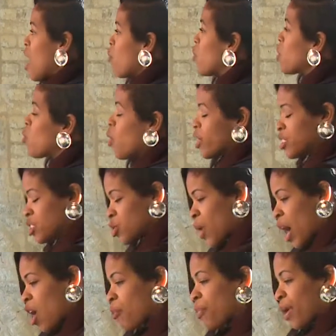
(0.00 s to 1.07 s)
We want to
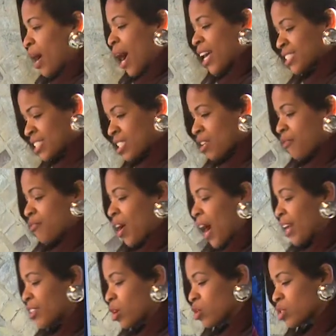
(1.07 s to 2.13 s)
help
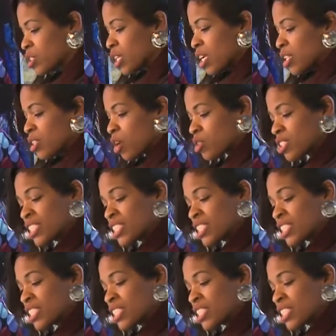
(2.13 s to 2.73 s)
identify those, those